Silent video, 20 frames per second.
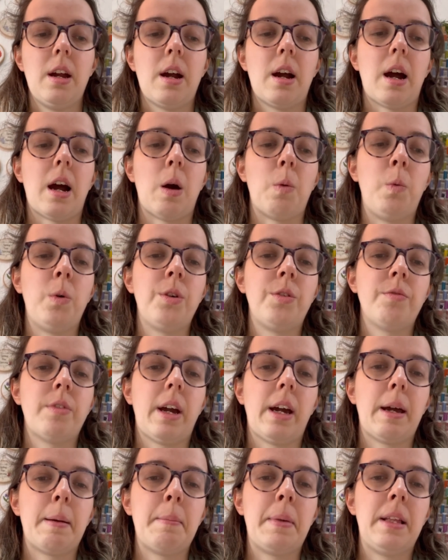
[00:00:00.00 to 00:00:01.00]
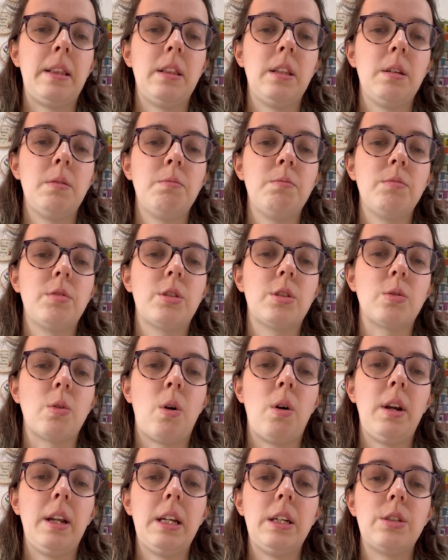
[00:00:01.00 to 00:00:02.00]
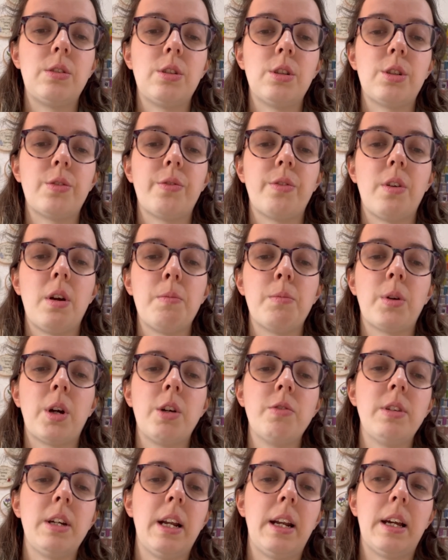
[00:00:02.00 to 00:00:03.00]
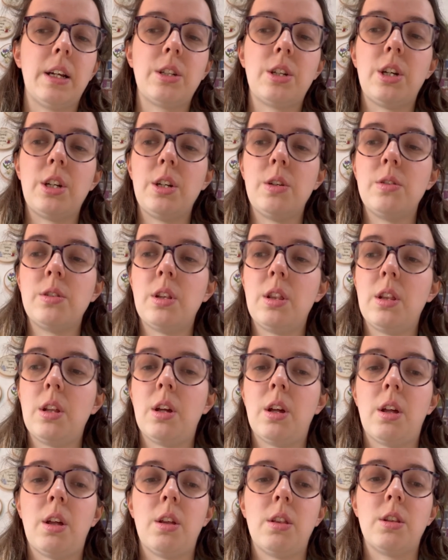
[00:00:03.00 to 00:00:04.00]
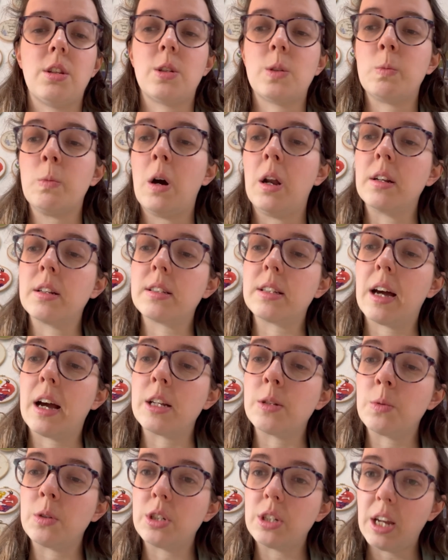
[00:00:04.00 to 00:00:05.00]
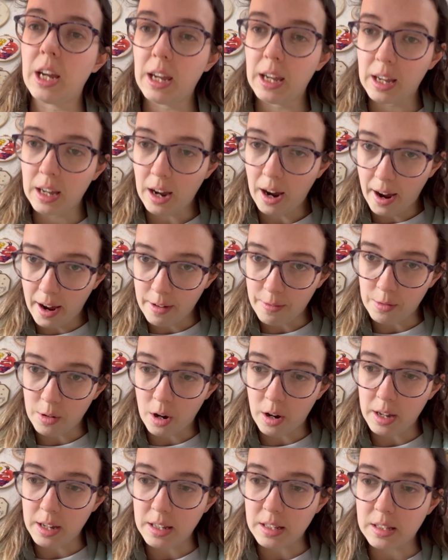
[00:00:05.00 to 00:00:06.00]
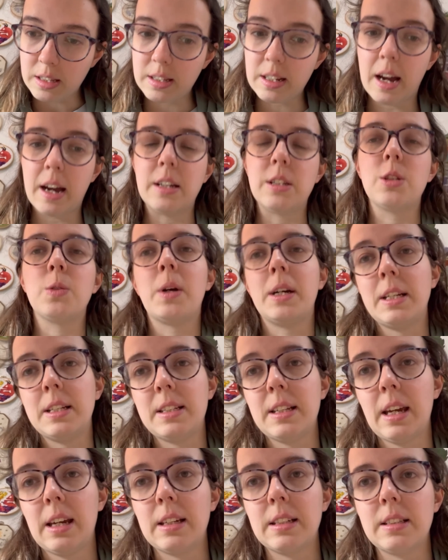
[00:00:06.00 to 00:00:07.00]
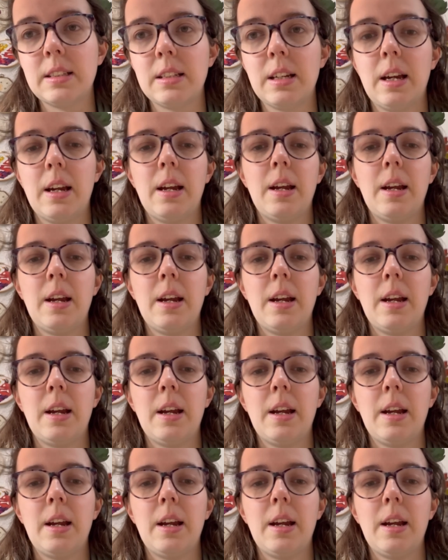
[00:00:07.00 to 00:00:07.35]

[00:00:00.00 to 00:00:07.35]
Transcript: I wouldn't recommend them solely just for embroidery unless you're using the smaller size, which here I've got is size 26.